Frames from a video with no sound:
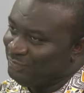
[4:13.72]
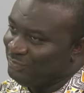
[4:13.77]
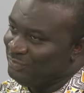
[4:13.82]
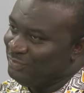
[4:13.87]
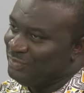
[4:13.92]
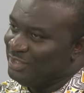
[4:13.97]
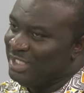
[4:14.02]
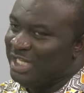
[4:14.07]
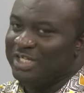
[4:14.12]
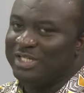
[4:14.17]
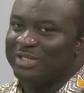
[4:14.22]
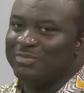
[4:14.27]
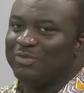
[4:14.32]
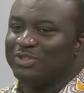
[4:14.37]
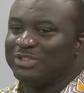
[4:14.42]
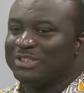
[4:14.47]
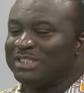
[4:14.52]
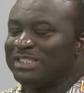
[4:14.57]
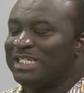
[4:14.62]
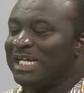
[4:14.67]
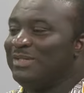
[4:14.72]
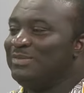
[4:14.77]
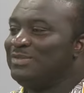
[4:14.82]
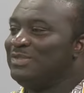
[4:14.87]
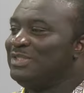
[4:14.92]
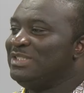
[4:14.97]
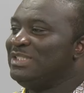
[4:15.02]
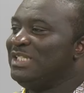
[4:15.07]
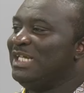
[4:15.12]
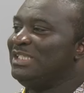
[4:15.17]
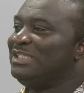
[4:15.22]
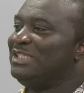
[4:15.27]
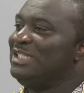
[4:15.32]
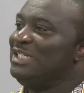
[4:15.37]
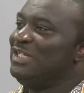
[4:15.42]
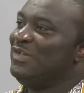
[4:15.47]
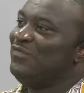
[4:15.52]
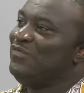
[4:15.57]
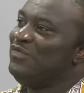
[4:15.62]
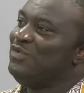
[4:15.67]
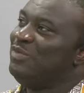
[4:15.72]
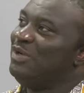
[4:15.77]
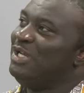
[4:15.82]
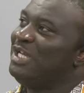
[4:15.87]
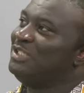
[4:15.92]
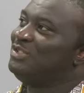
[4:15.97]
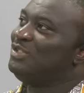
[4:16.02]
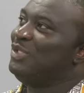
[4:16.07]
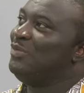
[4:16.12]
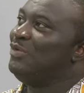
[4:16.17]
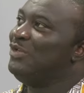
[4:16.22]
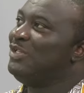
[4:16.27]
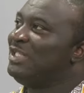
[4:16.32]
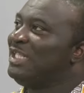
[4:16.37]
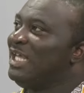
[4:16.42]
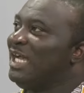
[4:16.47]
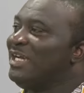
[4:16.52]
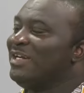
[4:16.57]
and most of the times you see that footballers normally retire,